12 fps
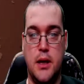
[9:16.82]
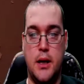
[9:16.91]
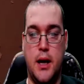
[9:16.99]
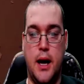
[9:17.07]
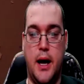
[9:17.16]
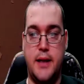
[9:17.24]

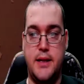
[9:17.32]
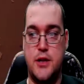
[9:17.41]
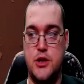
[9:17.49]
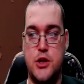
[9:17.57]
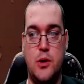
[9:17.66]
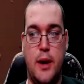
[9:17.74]
It takes
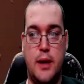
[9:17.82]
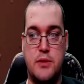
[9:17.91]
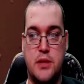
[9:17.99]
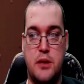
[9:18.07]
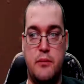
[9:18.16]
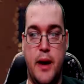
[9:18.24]
the two items
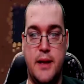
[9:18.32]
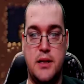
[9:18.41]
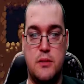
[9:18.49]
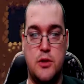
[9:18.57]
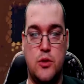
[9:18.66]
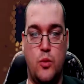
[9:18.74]
and combines
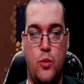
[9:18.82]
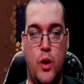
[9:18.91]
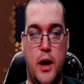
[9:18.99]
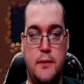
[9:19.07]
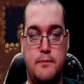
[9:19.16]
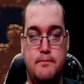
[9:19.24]
them into
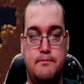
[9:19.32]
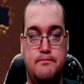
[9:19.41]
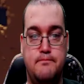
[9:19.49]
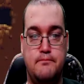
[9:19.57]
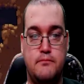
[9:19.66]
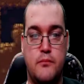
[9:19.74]
one.
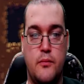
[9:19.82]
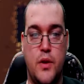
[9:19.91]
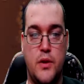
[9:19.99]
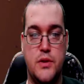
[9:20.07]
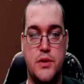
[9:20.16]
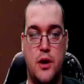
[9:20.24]

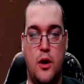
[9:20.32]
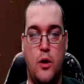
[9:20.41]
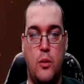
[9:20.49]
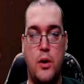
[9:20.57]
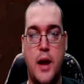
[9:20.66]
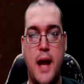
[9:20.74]
So,
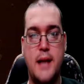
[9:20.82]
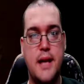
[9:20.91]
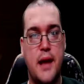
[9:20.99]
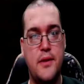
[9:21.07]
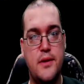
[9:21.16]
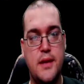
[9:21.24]
well, guys,
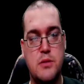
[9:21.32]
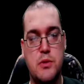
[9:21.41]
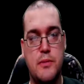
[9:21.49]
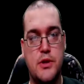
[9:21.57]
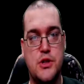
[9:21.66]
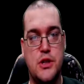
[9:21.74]
I think that's
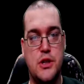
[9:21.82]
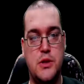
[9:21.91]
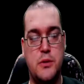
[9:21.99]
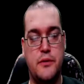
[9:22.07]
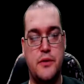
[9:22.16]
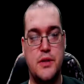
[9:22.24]
pretty much going to
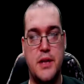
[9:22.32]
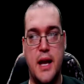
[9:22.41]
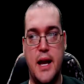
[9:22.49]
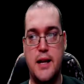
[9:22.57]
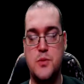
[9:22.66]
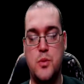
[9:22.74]
do it for today.
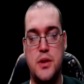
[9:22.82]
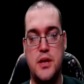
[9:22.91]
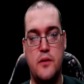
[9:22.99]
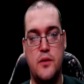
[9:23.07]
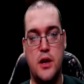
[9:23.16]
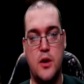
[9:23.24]
I just wanted to
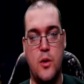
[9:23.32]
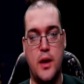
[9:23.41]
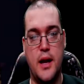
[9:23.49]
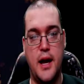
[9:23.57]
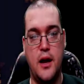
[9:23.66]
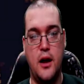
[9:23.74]
give you a quick
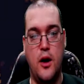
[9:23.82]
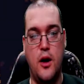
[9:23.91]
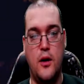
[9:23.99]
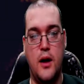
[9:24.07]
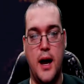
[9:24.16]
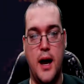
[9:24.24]
kind of
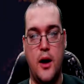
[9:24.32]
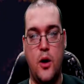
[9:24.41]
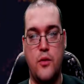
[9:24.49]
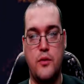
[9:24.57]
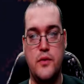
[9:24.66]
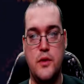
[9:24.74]

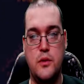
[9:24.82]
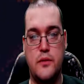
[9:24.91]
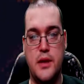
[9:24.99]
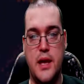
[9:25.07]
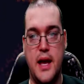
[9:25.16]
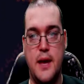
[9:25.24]
overview of
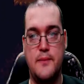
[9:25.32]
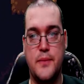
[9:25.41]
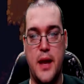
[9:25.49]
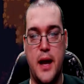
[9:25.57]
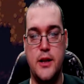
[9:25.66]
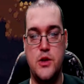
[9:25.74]
the game.
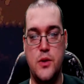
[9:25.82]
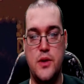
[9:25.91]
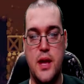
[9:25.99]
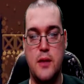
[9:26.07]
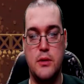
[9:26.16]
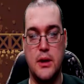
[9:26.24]
I enjoy the
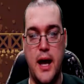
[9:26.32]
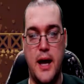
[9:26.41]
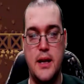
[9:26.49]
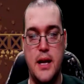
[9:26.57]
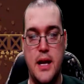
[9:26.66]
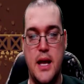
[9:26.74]
game a
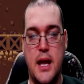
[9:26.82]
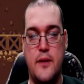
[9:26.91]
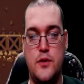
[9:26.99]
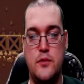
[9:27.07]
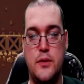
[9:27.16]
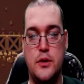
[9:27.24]
lot.
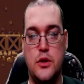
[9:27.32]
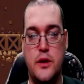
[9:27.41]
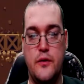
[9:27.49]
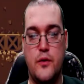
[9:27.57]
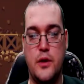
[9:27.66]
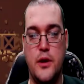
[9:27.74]
If you've been looking
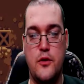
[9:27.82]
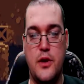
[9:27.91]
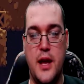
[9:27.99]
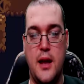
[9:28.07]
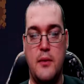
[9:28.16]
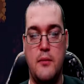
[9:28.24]
for another
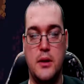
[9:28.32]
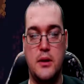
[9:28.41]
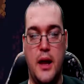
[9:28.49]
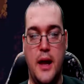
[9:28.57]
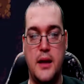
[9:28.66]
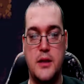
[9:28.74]
game
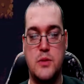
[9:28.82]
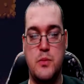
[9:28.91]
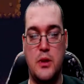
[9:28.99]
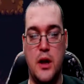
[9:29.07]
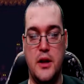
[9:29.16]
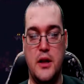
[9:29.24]
like
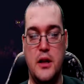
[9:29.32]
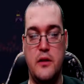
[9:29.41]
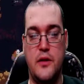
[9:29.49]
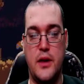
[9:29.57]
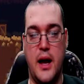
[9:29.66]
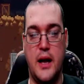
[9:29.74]
Spelunky,
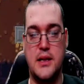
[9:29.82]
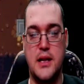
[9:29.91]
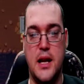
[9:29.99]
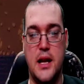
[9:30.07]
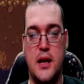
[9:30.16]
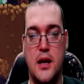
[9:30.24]

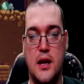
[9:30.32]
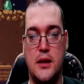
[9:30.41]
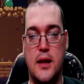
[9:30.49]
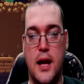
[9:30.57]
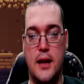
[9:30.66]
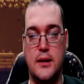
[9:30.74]
Vagante,
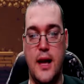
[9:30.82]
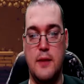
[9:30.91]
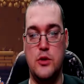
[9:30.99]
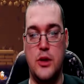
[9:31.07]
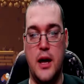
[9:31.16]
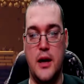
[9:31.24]
La
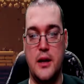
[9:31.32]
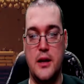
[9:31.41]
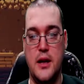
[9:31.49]
Mulana,